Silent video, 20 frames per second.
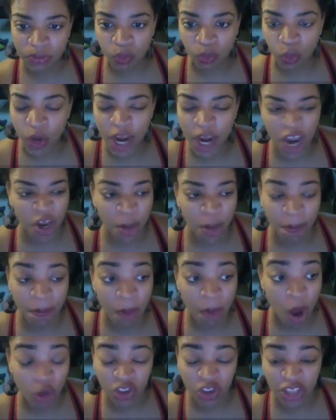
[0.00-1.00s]
We are the
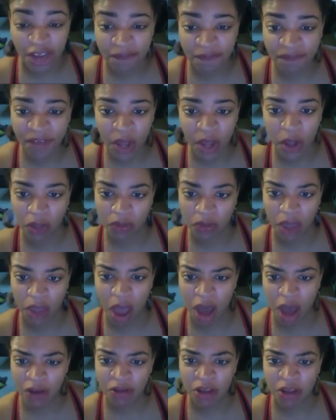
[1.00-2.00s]
most that feels
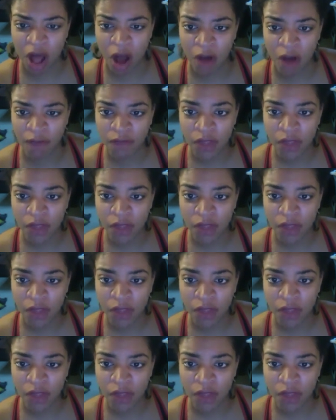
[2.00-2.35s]
unloved.